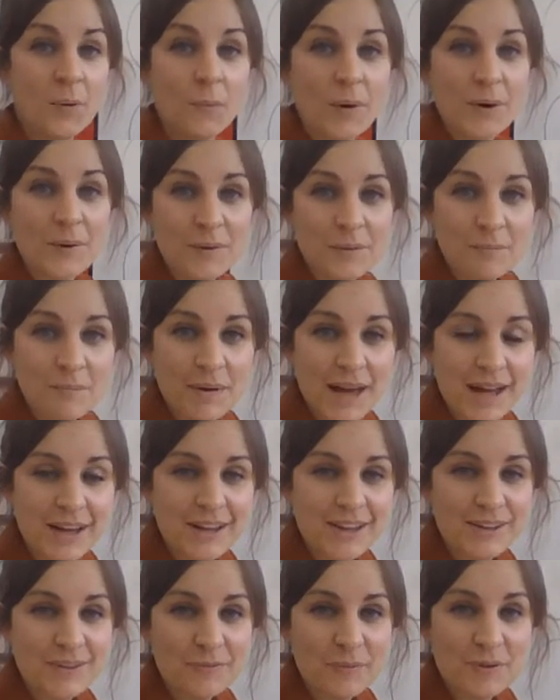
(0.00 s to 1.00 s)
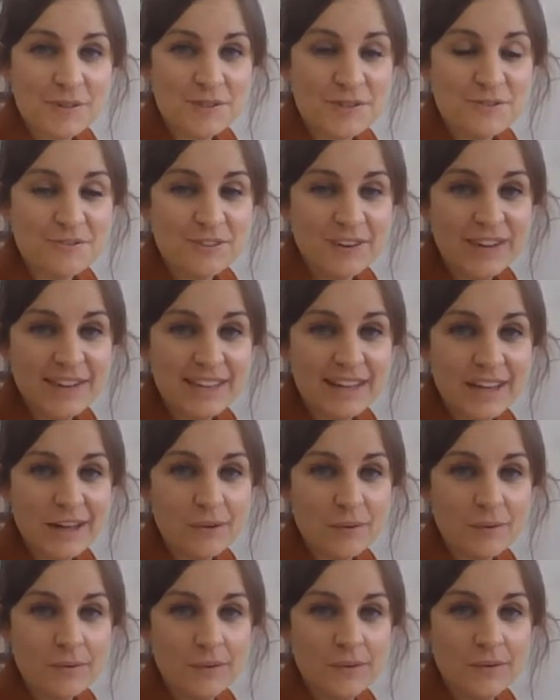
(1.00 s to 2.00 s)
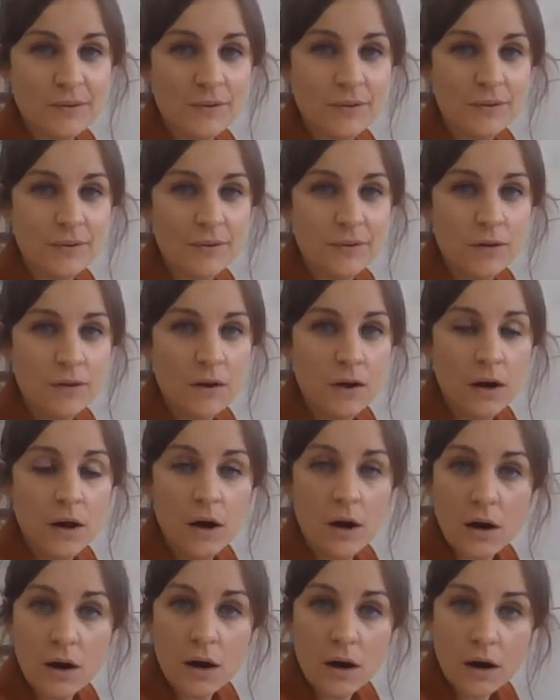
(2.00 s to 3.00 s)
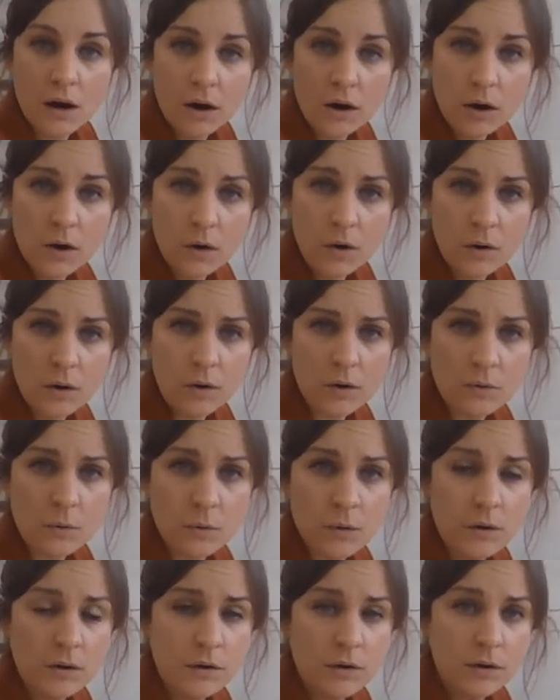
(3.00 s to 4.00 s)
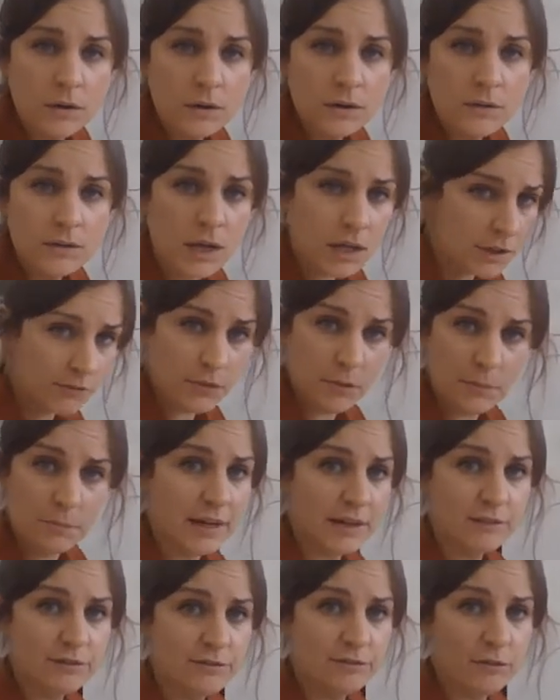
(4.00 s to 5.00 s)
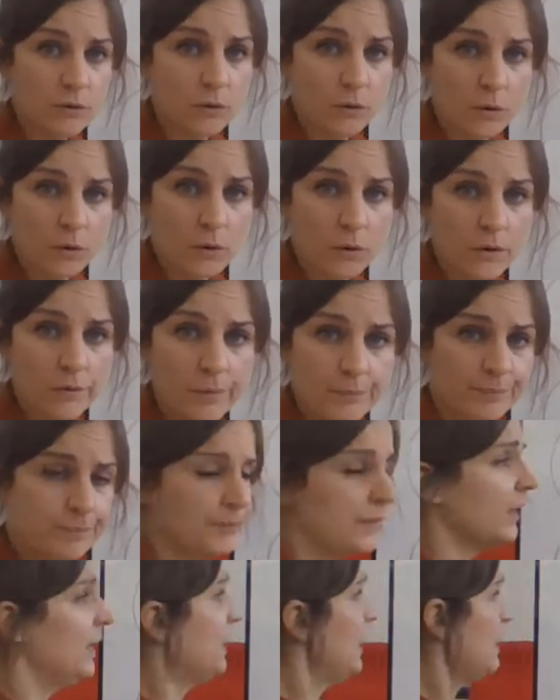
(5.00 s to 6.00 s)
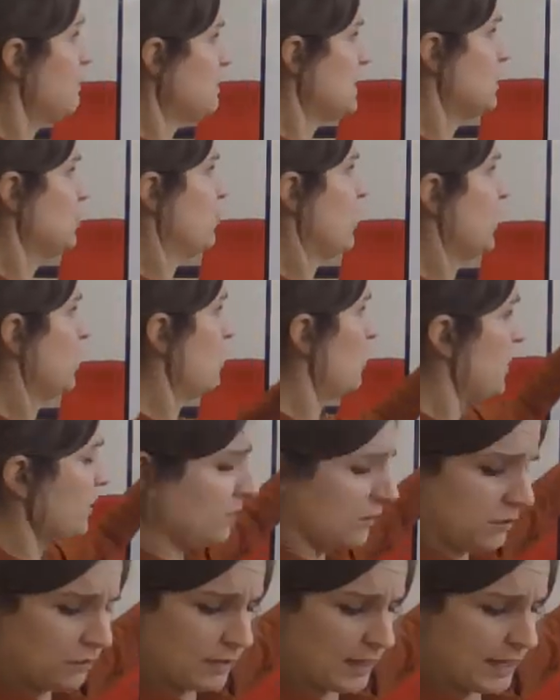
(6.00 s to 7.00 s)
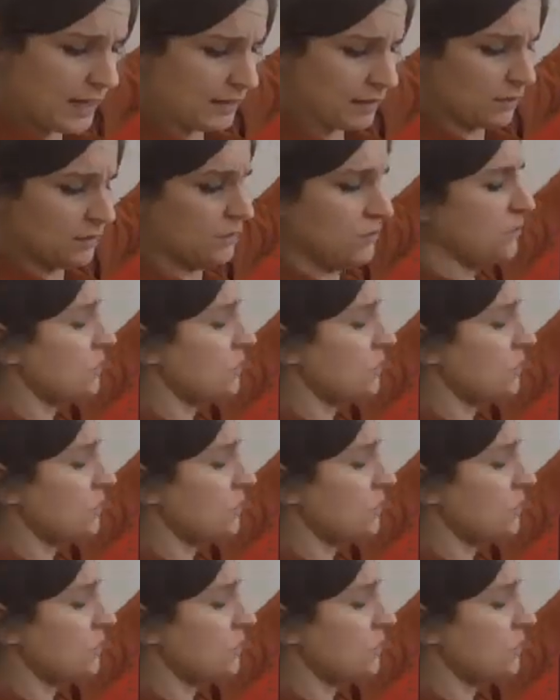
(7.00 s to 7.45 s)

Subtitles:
Welcome back. What did you find out? Oh, none of them made 4. Let me check with you then.